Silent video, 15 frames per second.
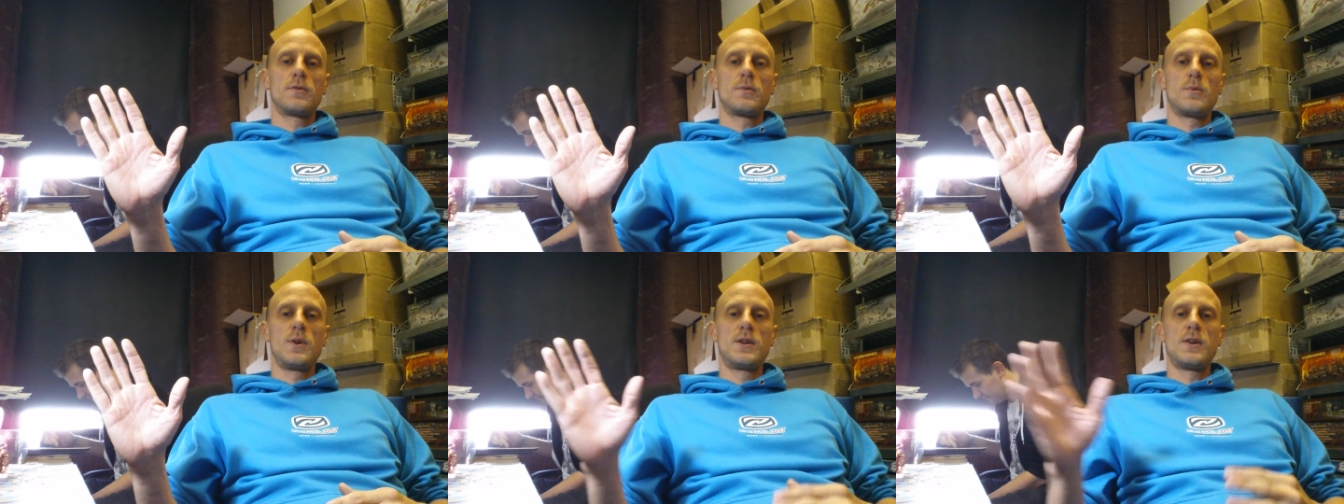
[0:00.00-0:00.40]

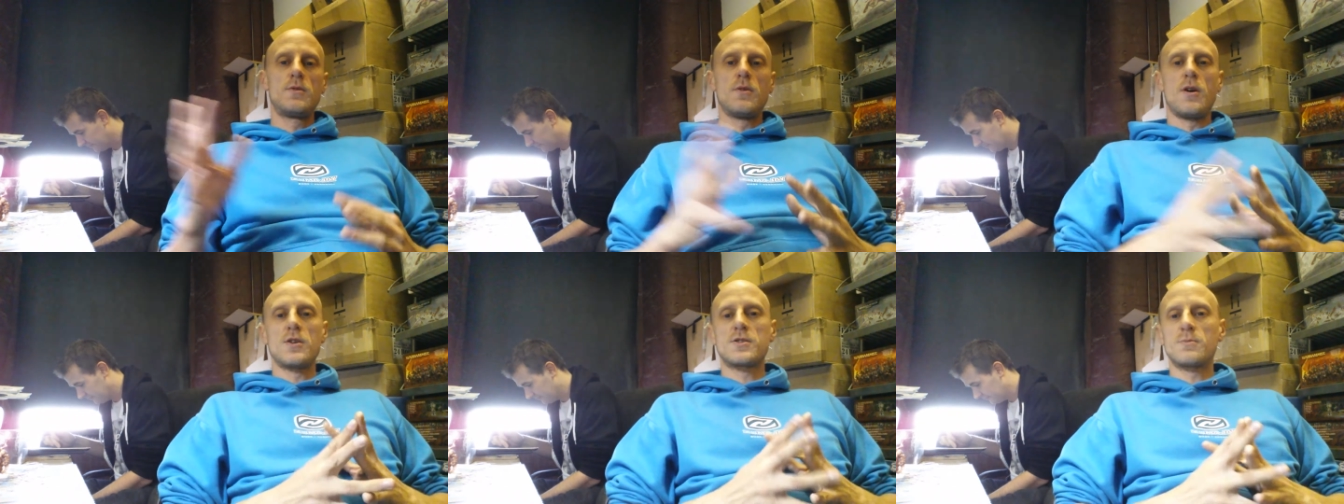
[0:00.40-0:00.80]
We
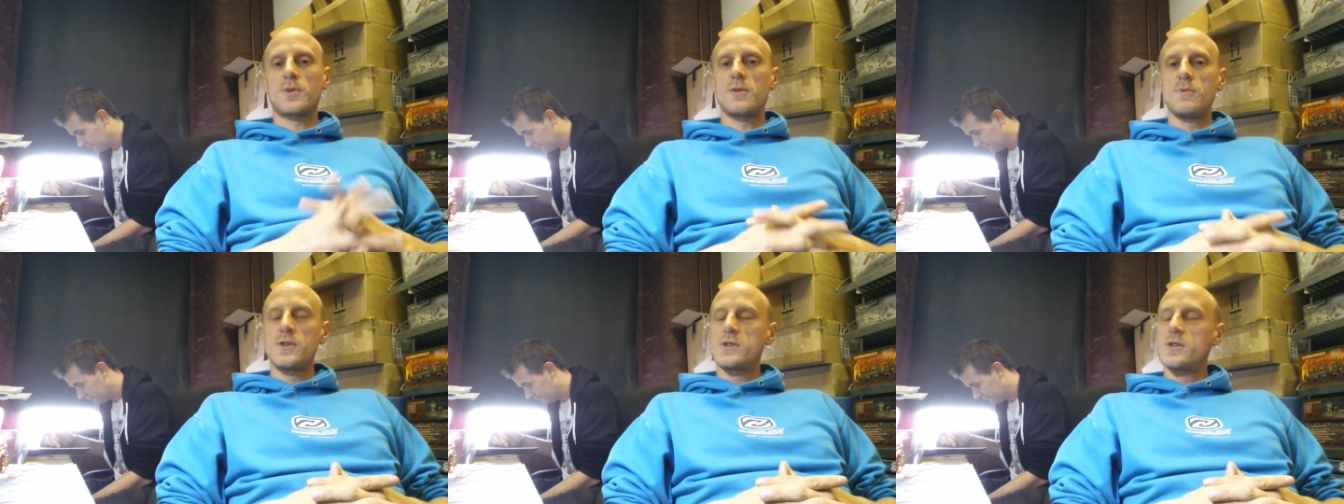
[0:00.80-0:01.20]
do awesome
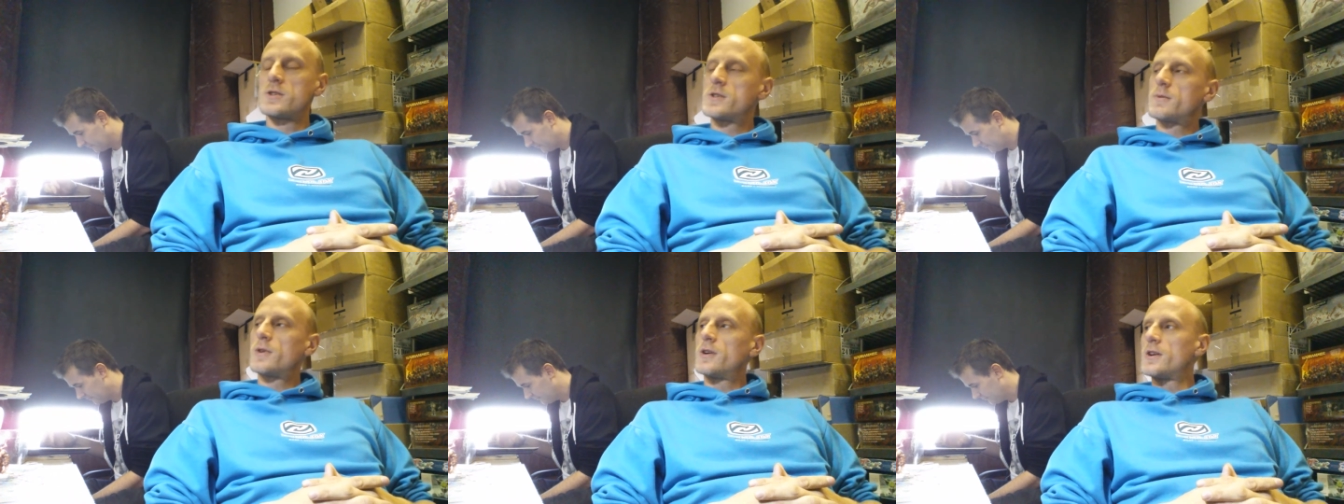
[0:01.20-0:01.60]

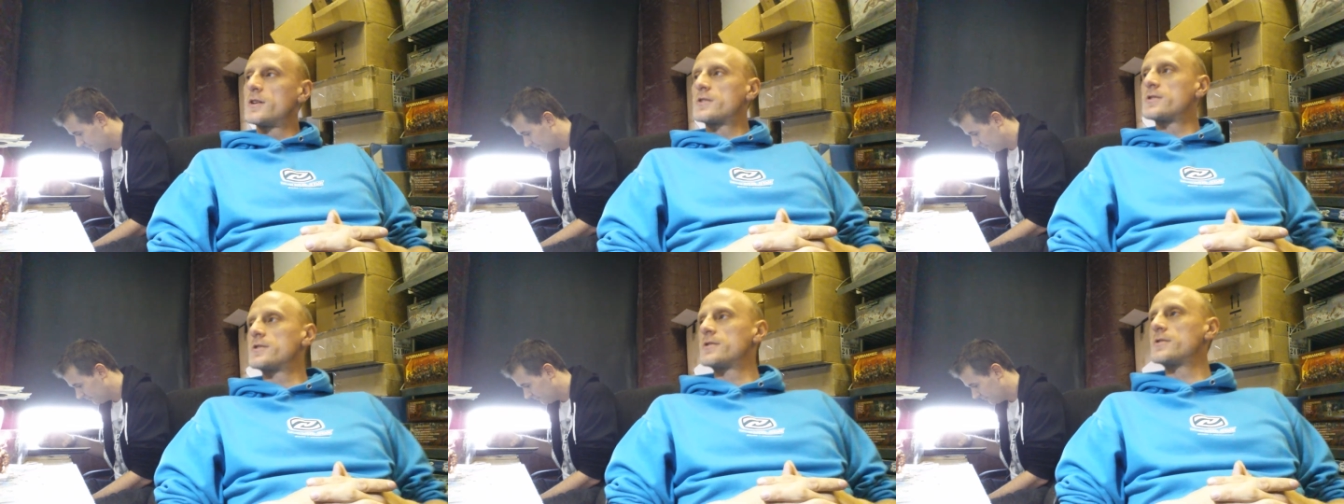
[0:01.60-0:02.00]
commissions. I'm going to
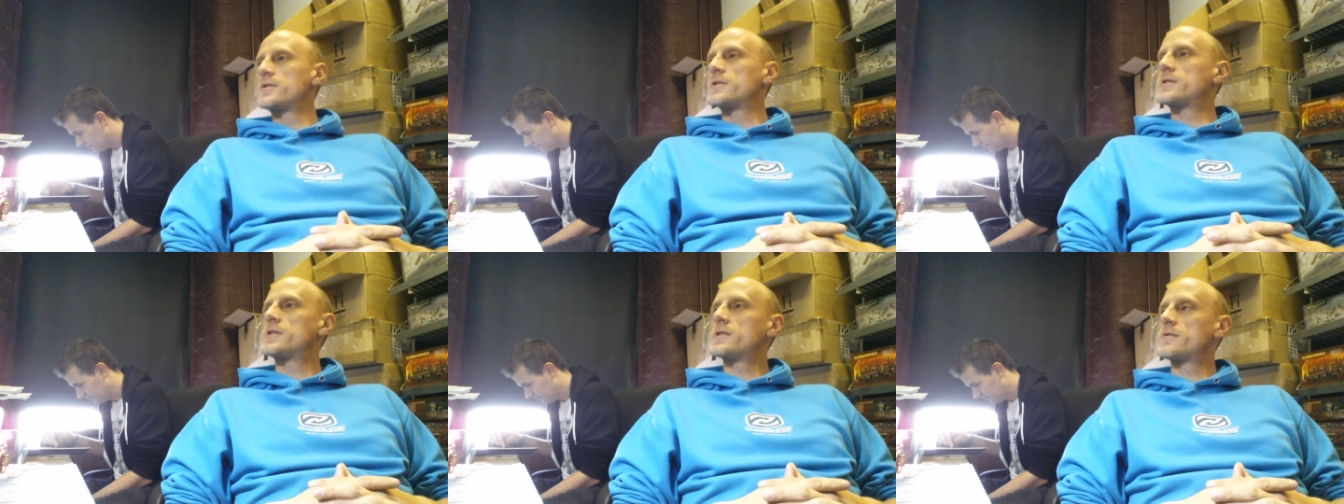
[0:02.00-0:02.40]

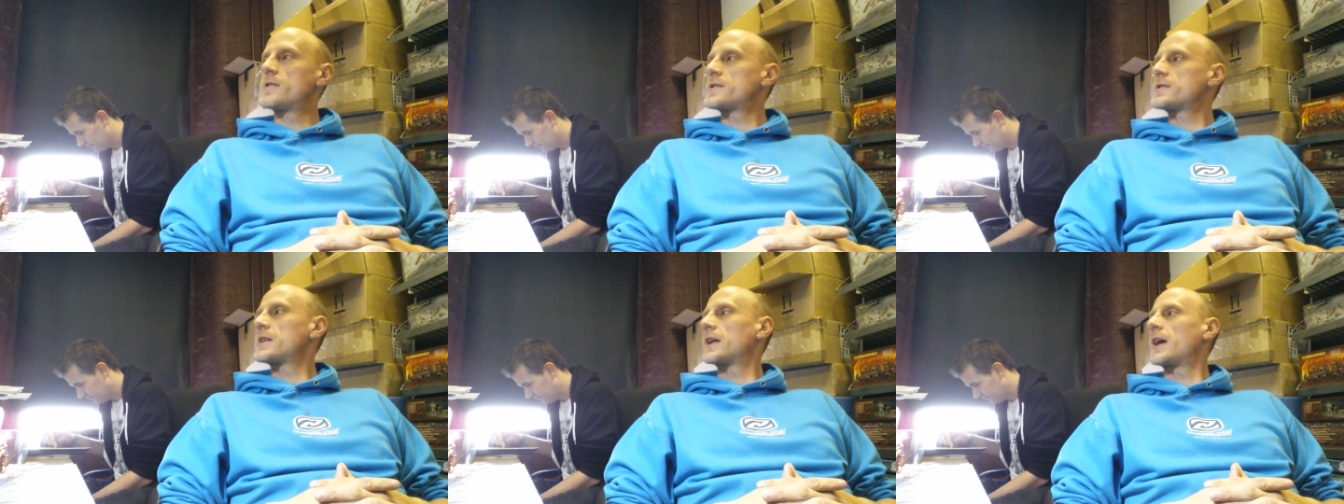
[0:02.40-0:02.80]
introduce you to the
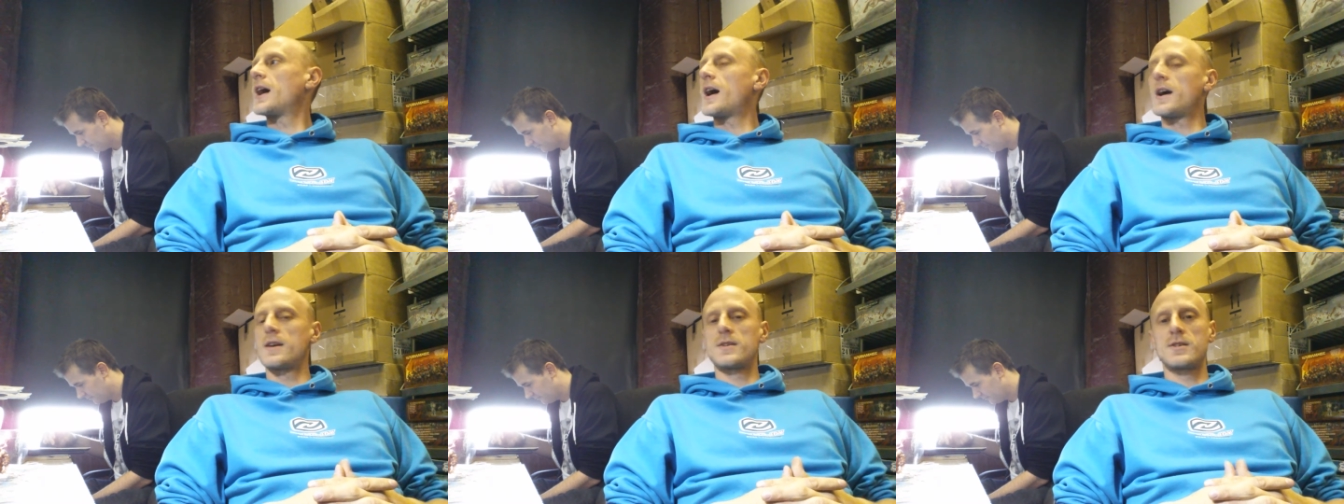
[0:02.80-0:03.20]
rest of the
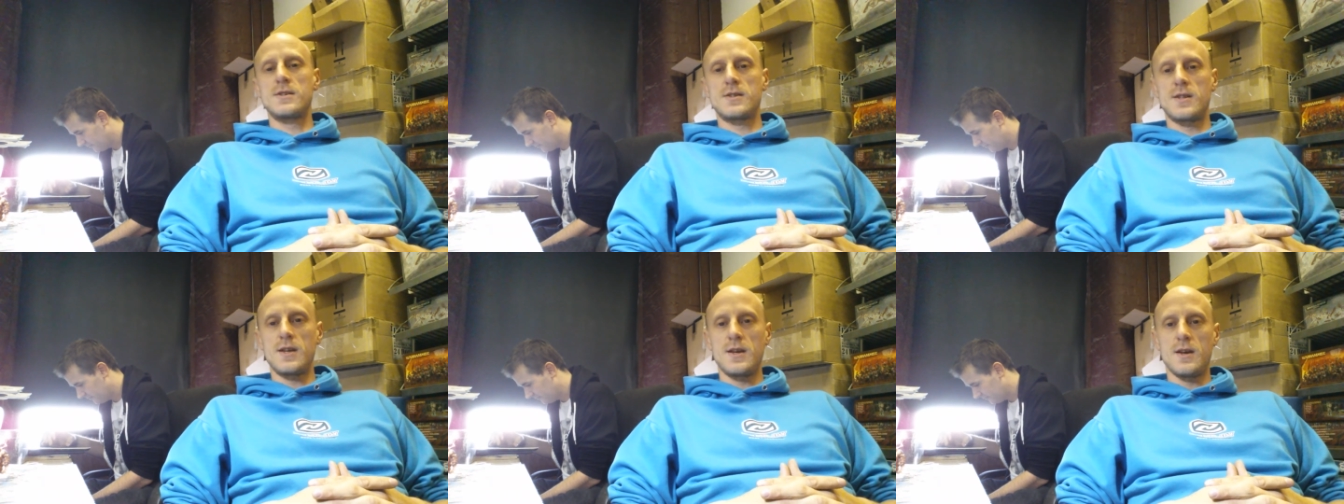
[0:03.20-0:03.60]
guys
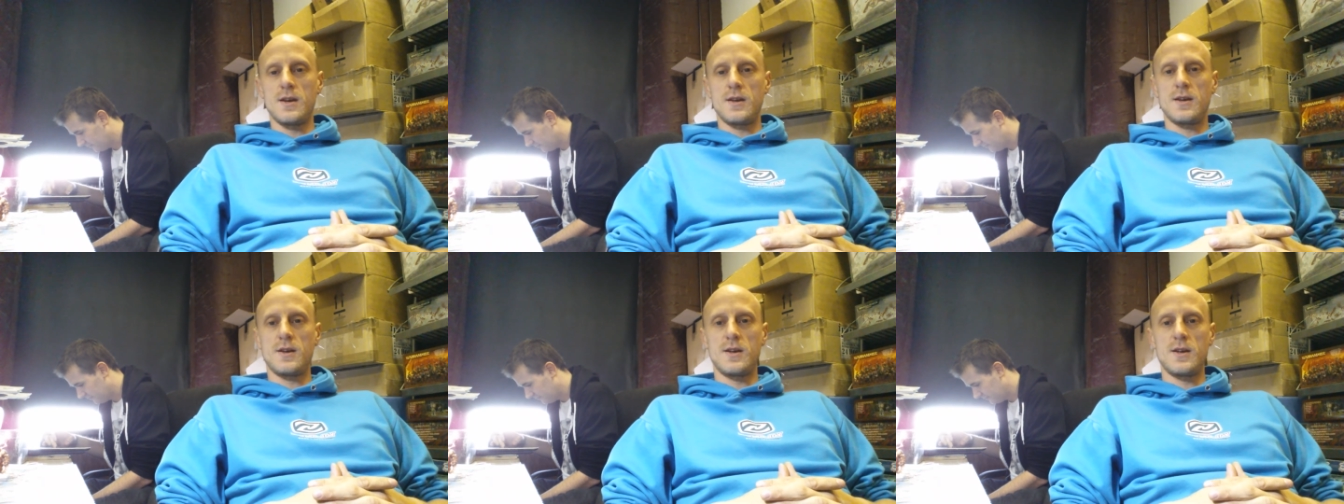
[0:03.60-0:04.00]
as the
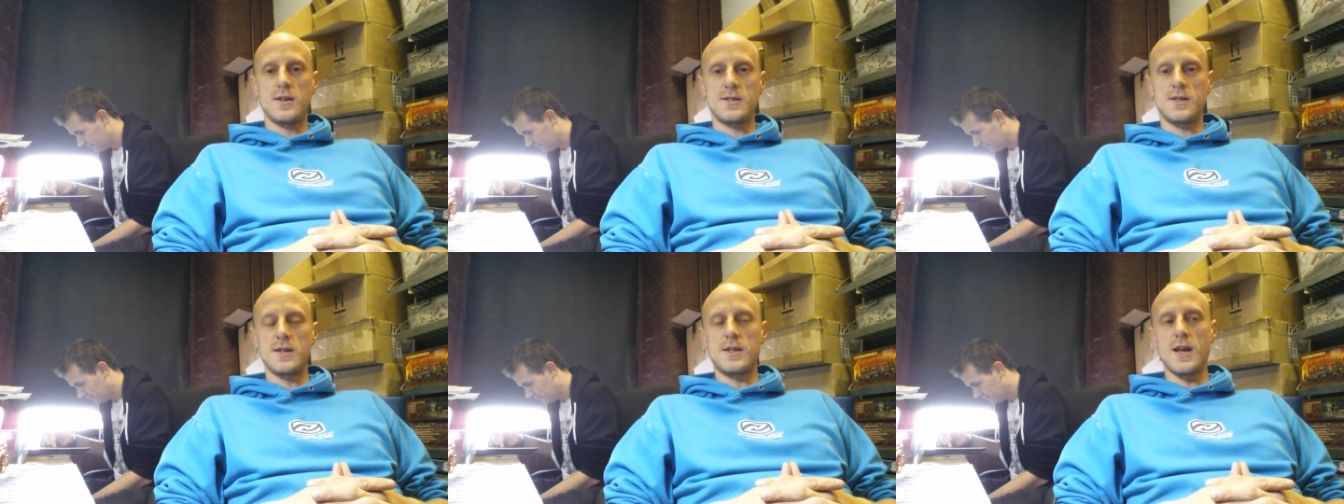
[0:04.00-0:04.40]
uh,
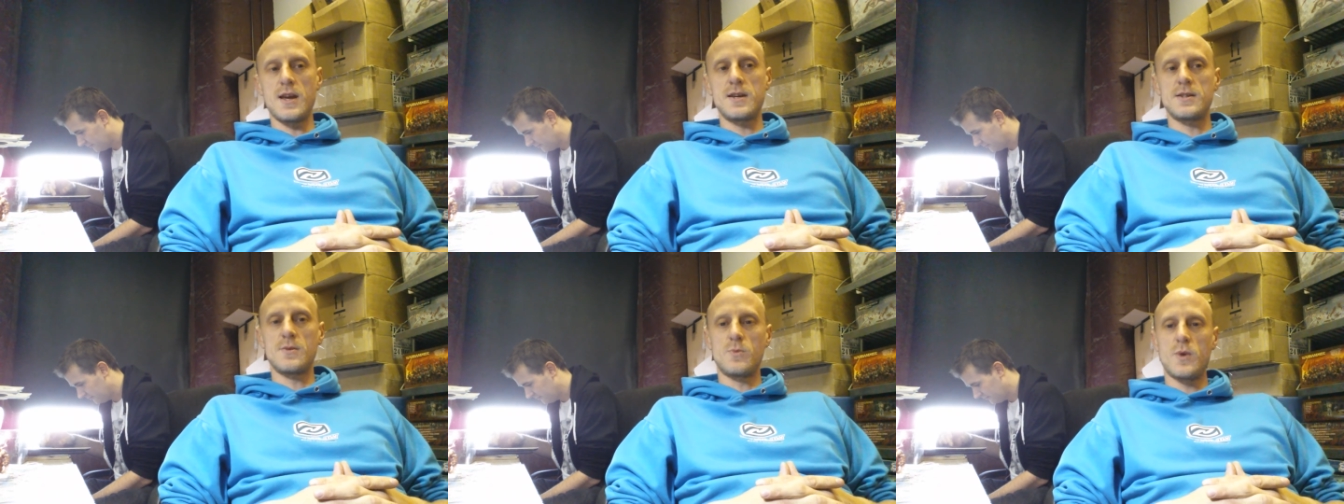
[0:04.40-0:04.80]
as the
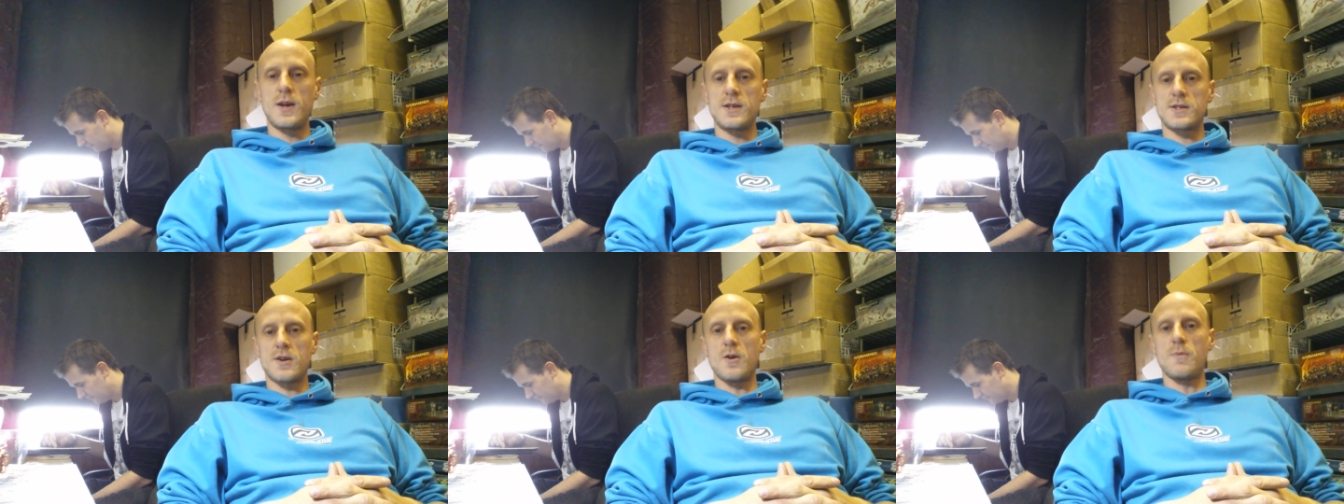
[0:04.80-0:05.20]
days and
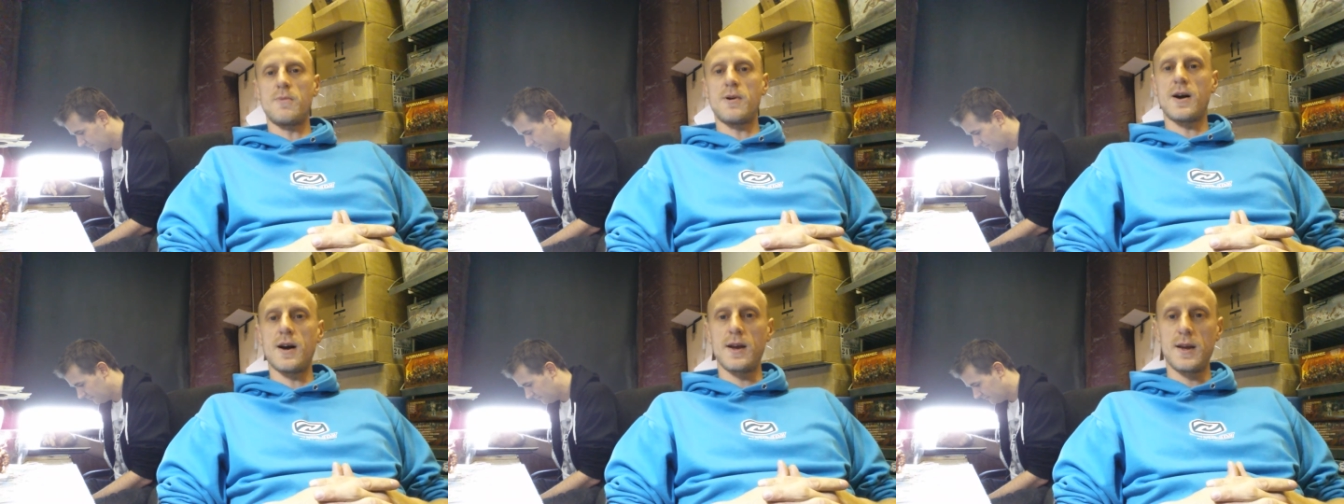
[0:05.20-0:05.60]
weeks go
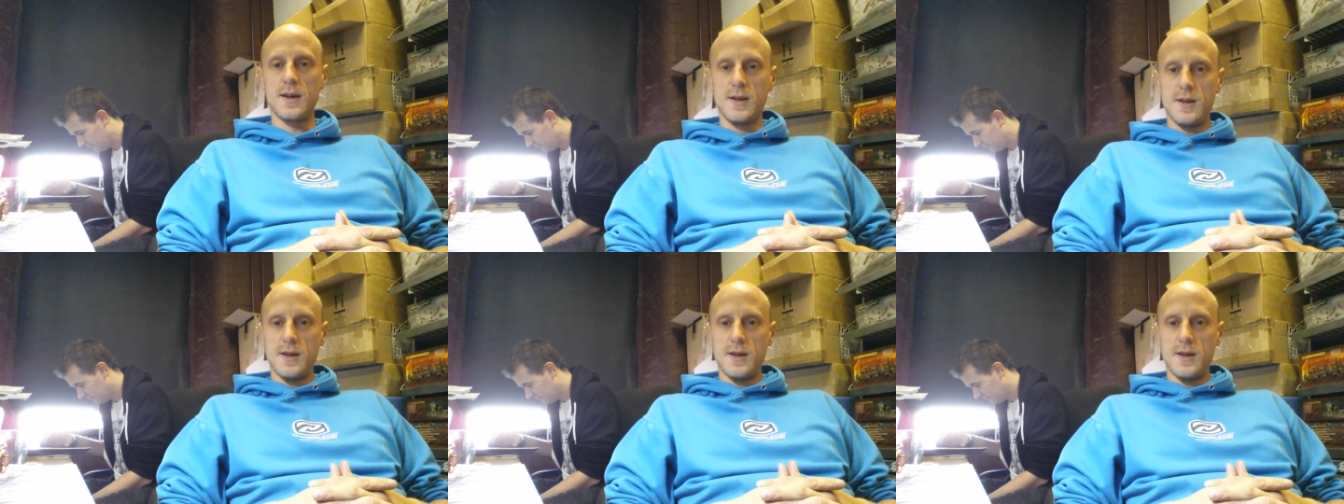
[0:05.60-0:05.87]
by,